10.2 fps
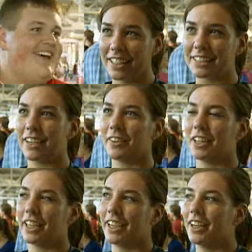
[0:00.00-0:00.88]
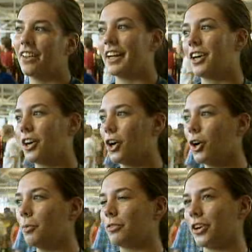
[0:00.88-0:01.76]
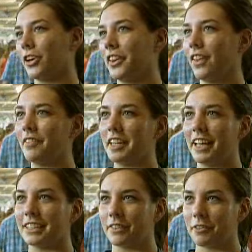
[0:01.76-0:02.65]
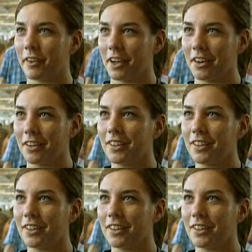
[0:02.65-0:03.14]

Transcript: It's definitely like our home for the 11 days of the fair.